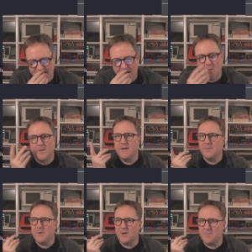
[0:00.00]
okay. Hear
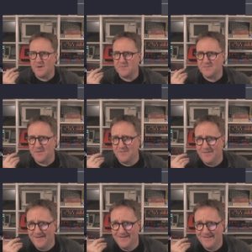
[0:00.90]
me out, Microsoft.
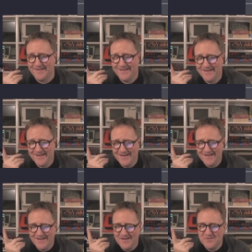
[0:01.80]

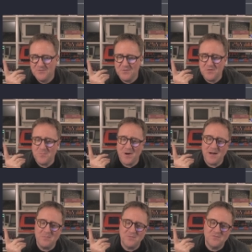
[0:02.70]
Shouldn't you be
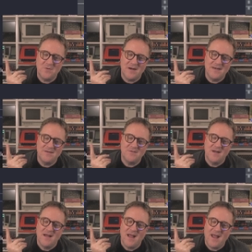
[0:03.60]
able to at least
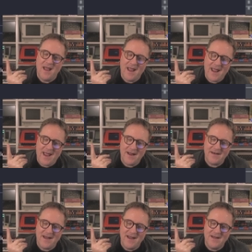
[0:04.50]

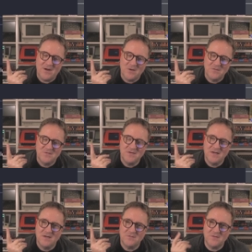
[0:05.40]
add a
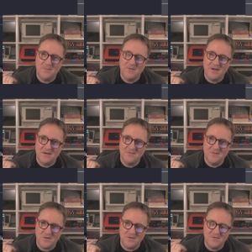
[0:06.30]
concealed to something that is
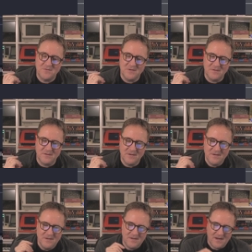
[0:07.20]
not concealed?
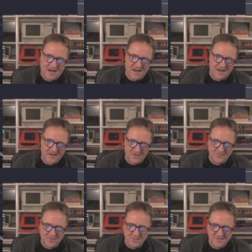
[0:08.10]
I, I can
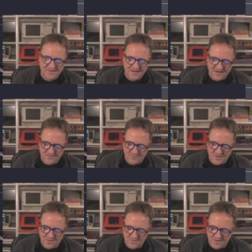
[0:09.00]
totally see that we
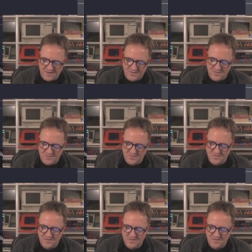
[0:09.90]
don't want to do